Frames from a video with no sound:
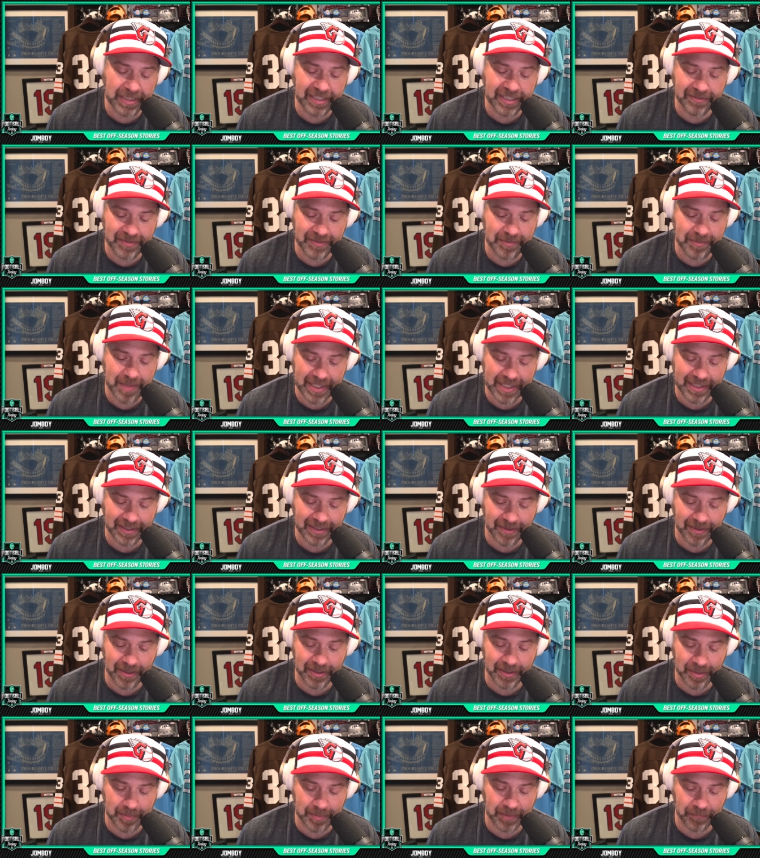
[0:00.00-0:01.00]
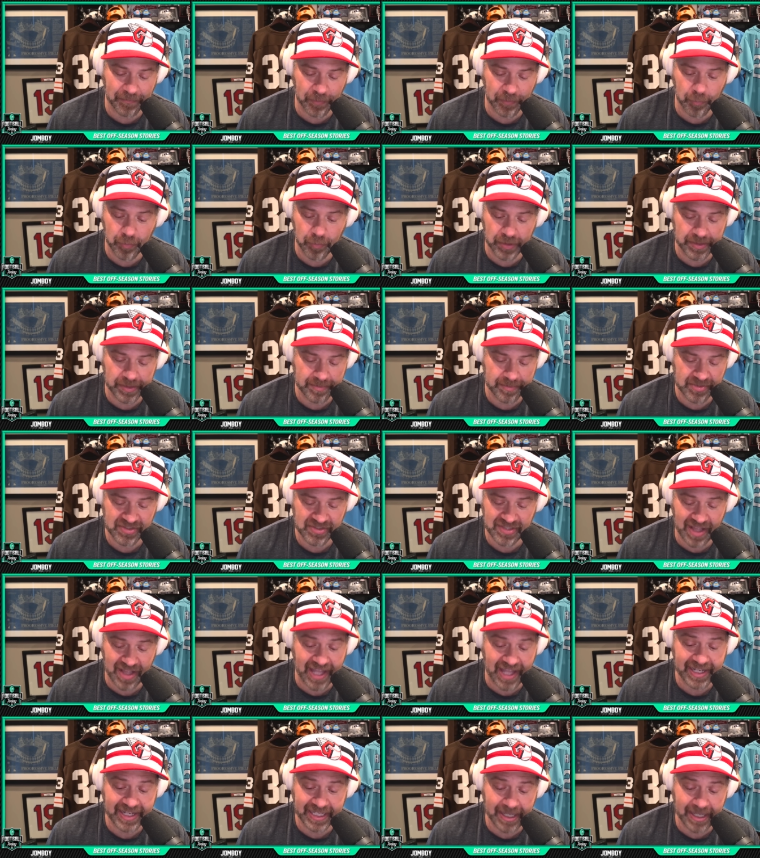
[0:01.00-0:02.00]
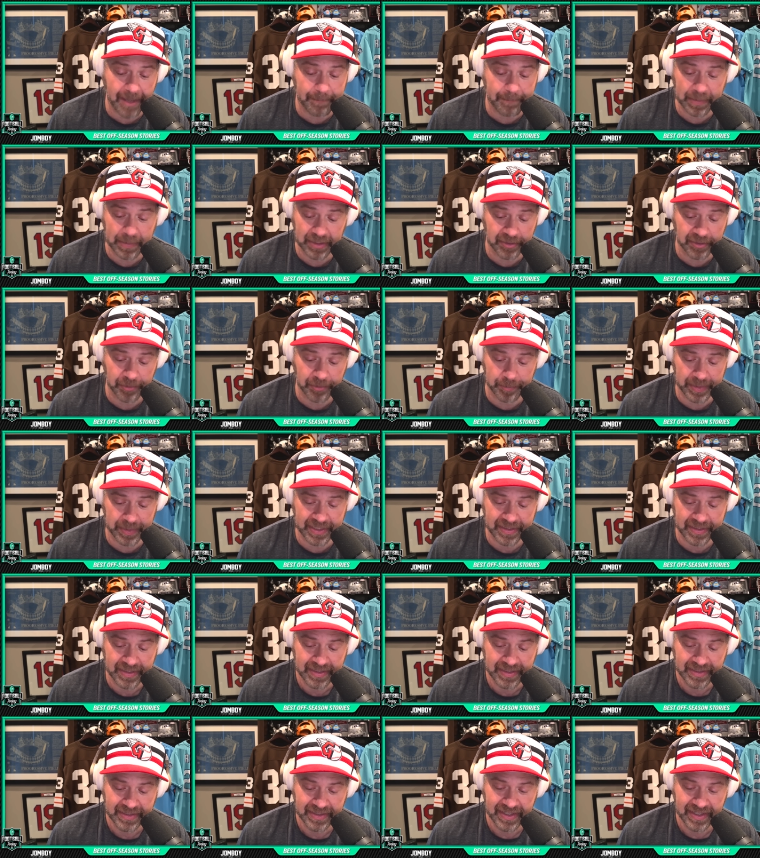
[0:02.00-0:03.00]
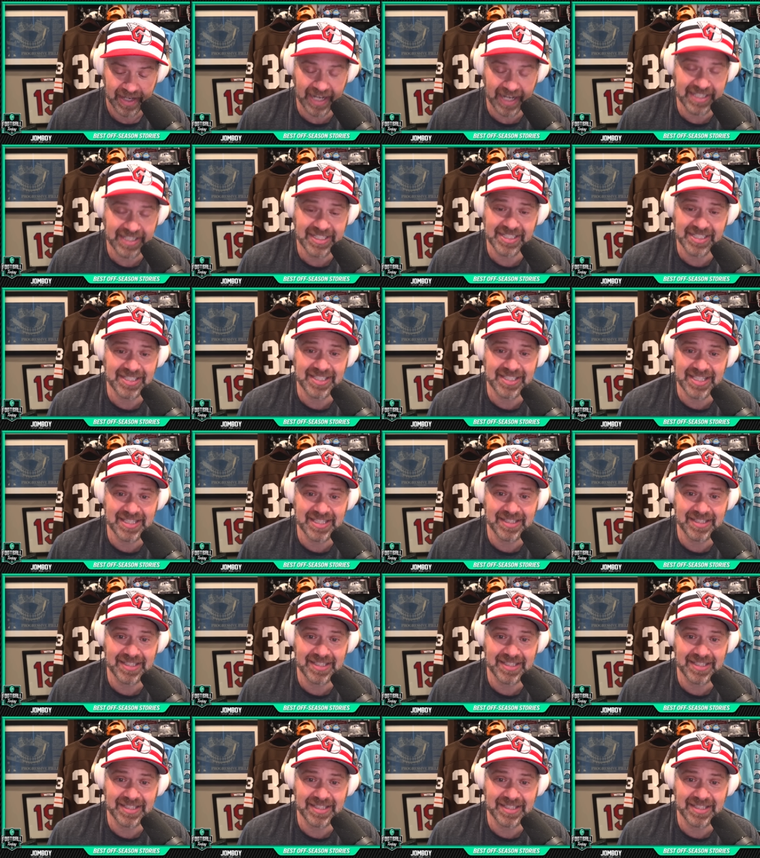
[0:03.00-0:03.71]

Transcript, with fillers: even make an argument for Williams sliding up a little bit. I just, yeah.